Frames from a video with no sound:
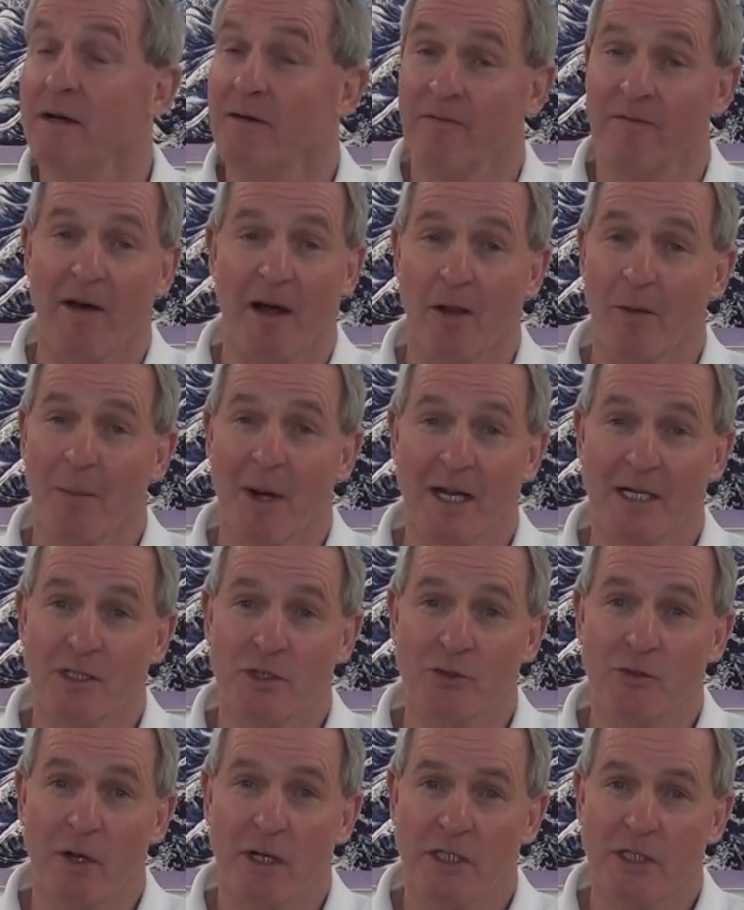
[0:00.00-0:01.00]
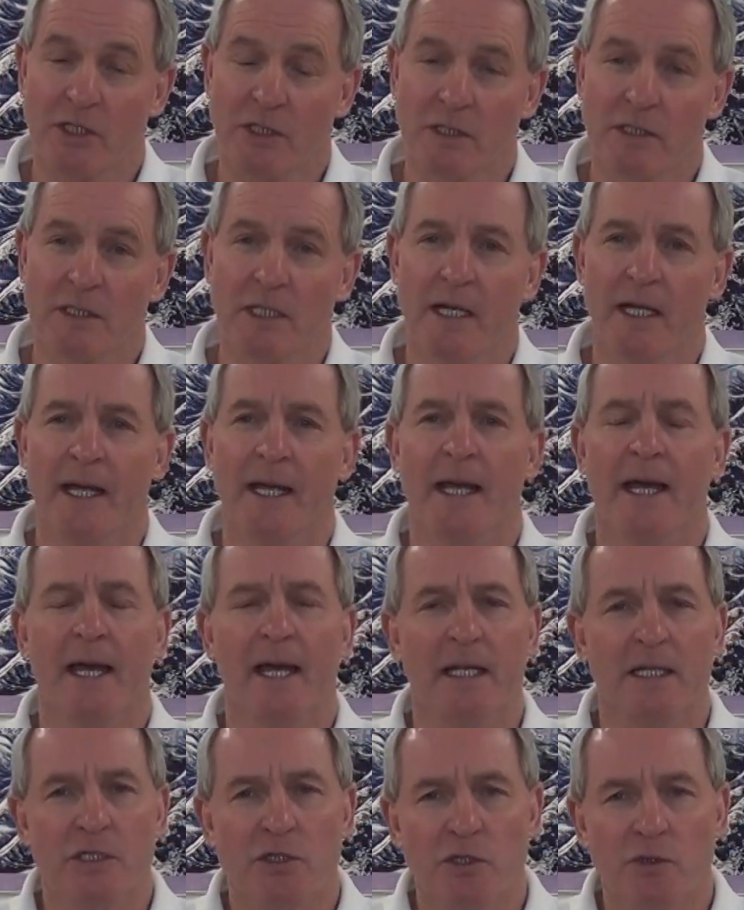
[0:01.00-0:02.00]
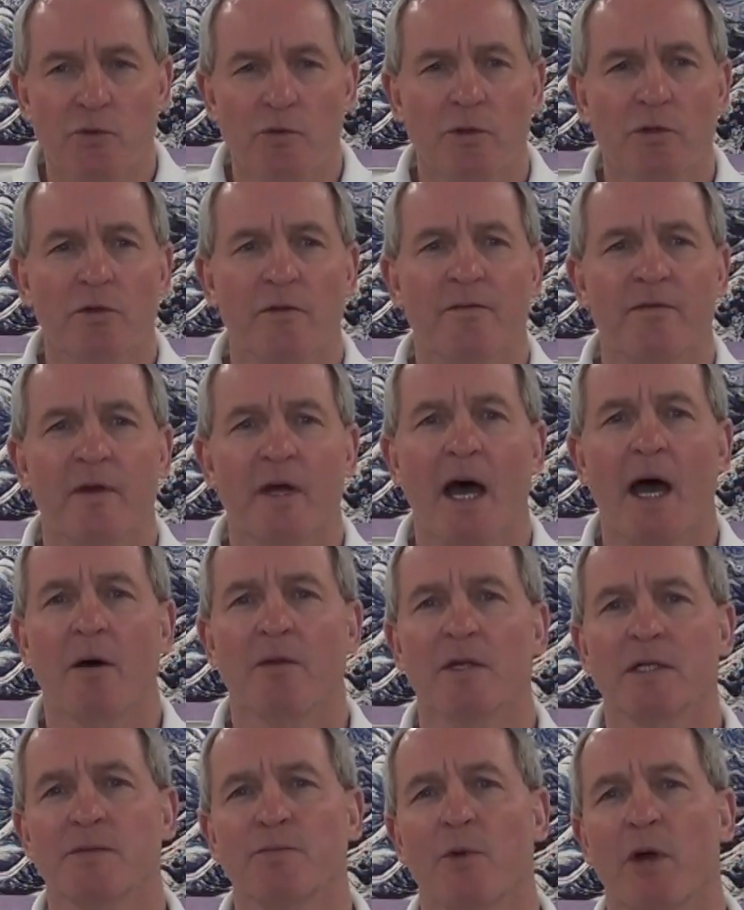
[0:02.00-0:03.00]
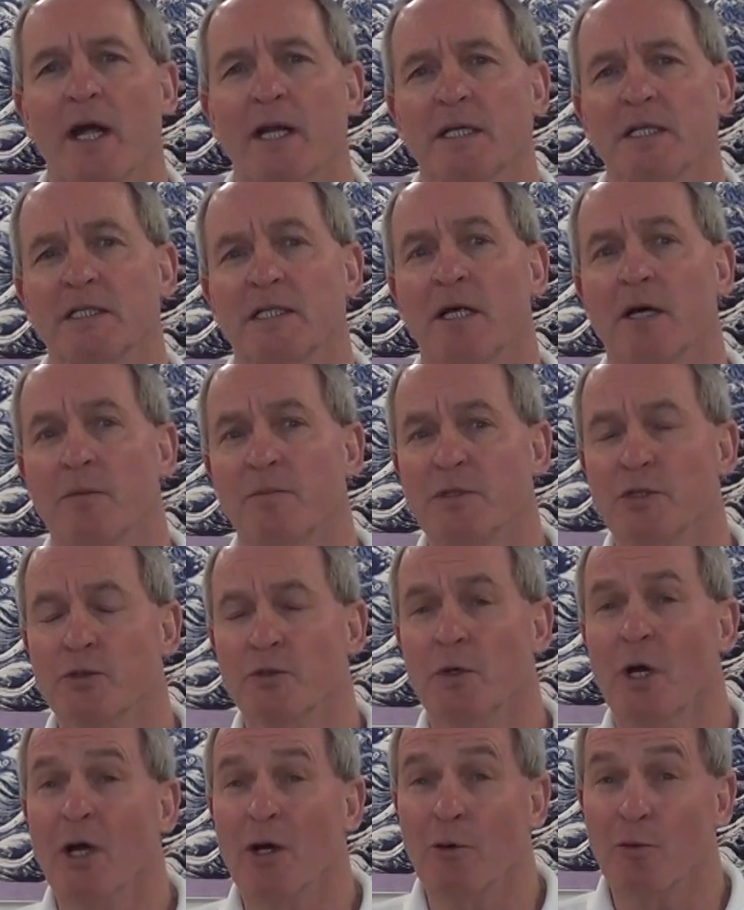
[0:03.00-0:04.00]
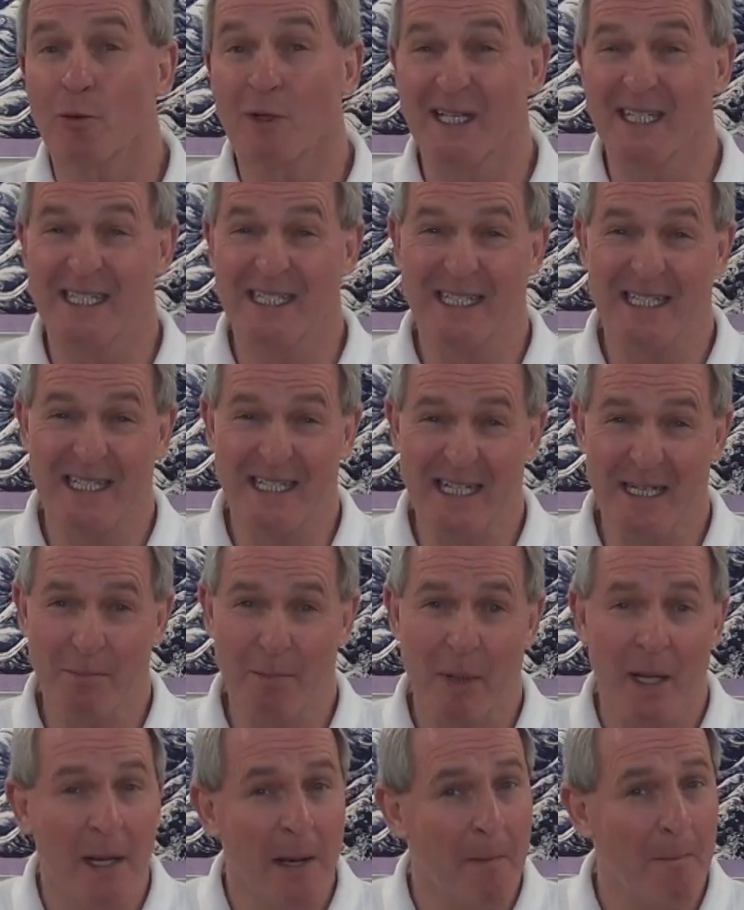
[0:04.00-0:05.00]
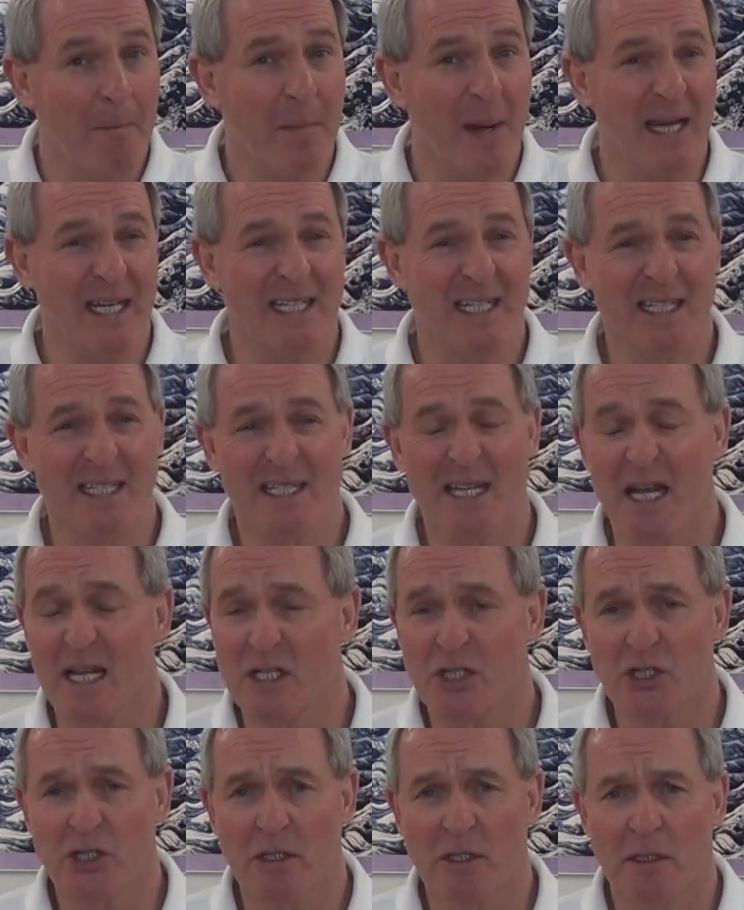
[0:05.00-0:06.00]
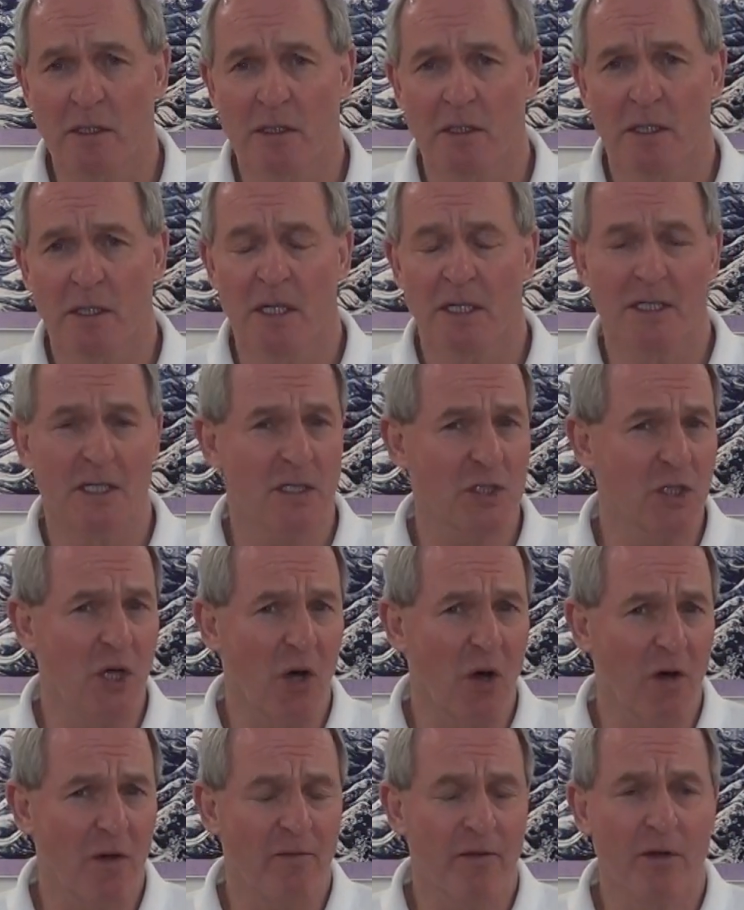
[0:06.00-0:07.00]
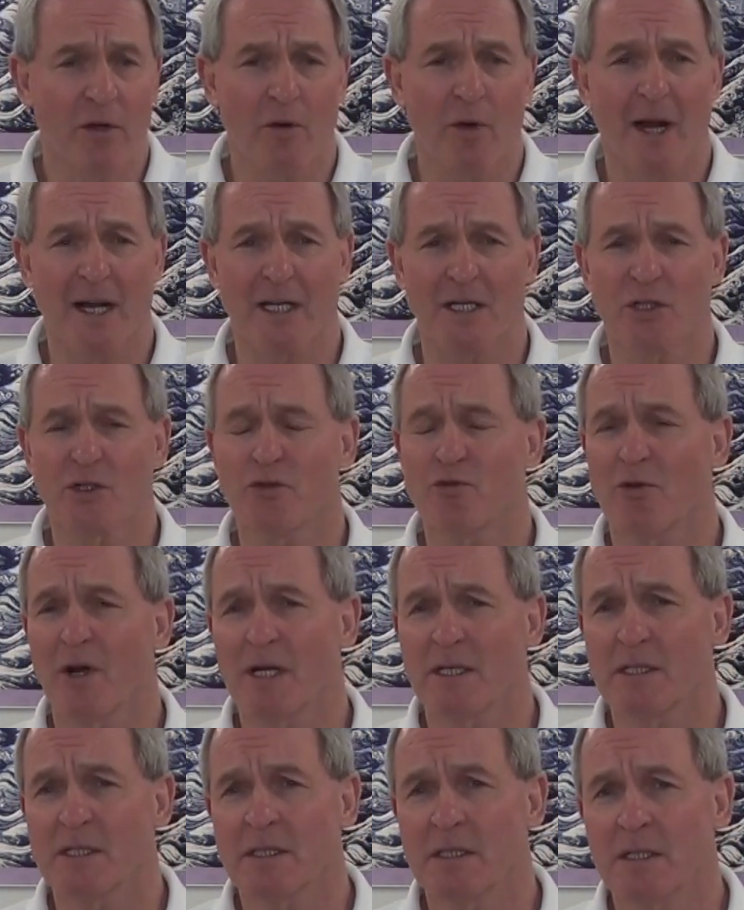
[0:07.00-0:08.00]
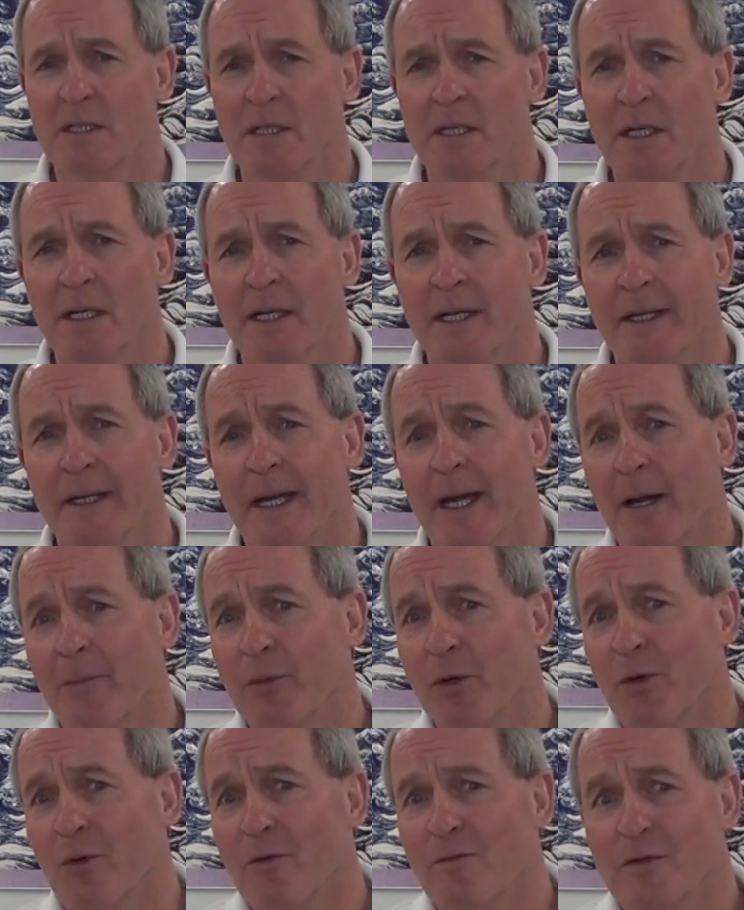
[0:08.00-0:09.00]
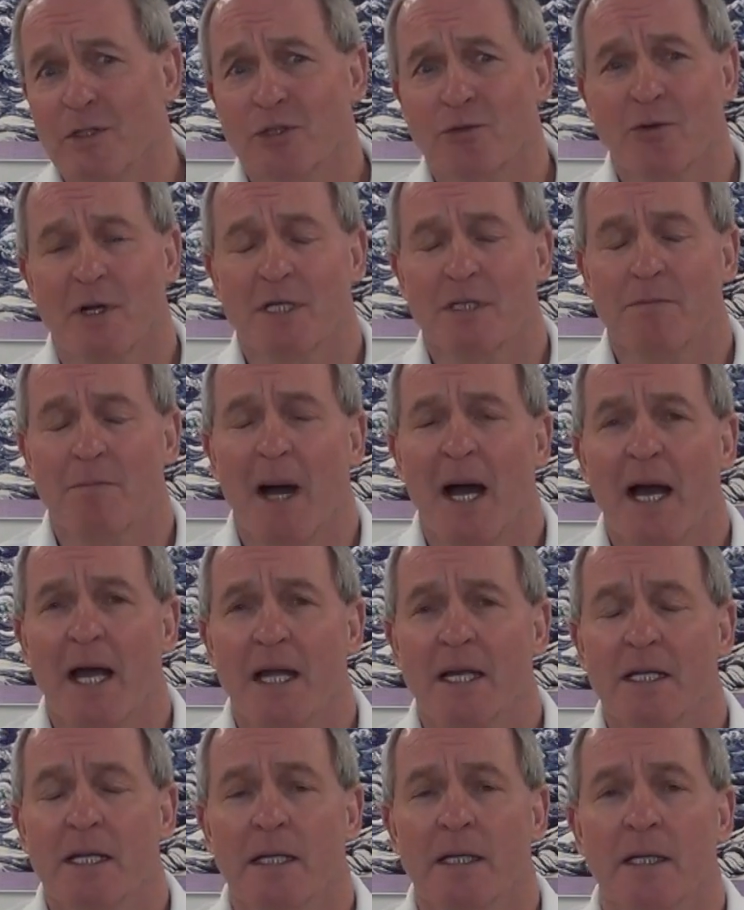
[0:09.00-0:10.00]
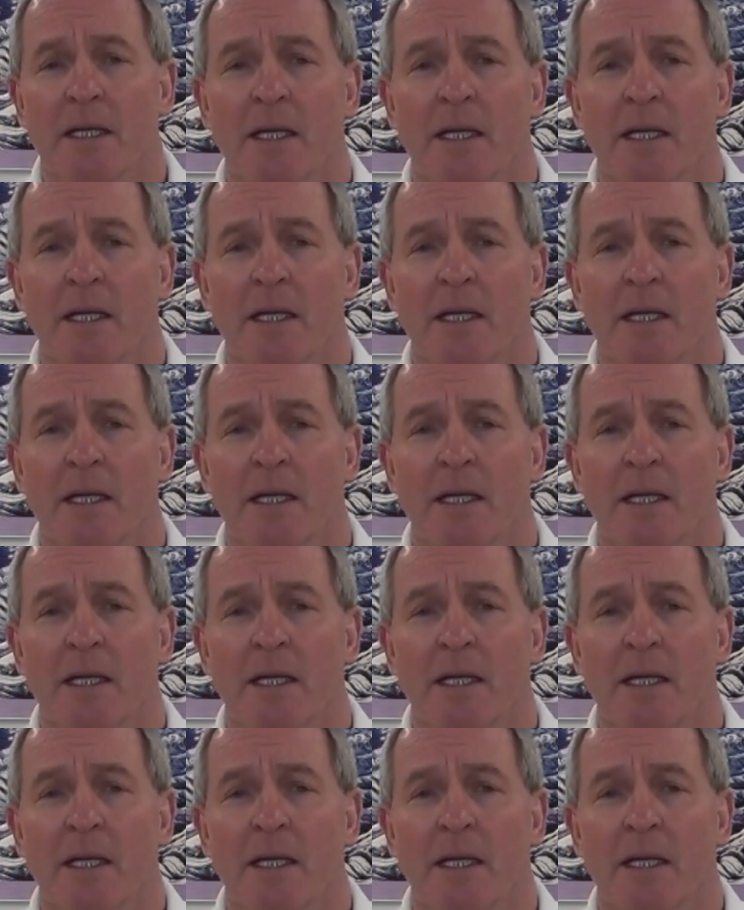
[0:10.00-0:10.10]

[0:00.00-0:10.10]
Follow my instructions, and soon you'll feel how this practice helps you release deep, baked-in tension, dissolve chronic stress, calm your overstressed mind,